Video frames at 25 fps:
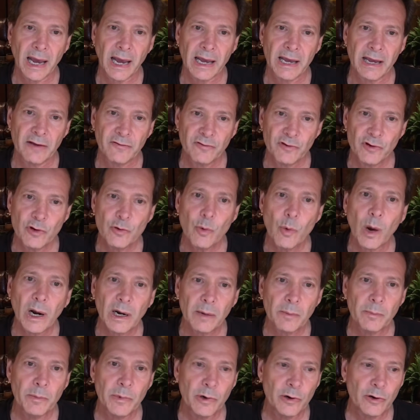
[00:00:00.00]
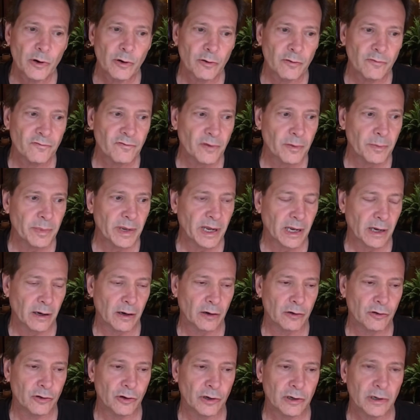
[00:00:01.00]
if you want to move from being
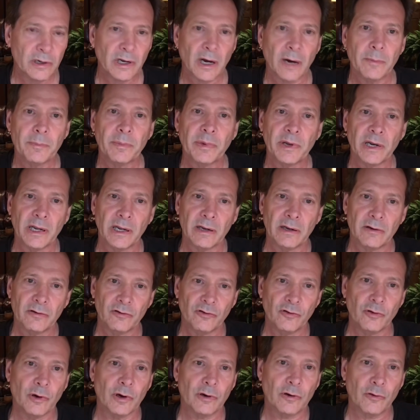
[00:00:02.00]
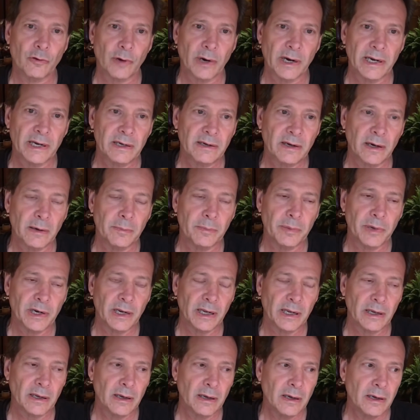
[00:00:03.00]
a good company to a great
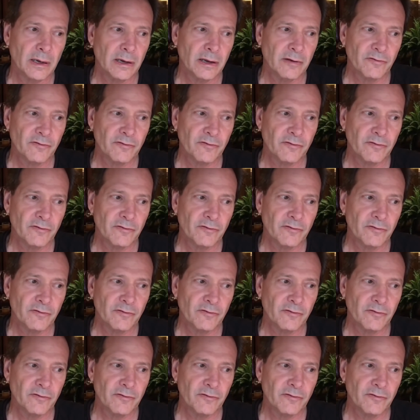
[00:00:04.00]
company,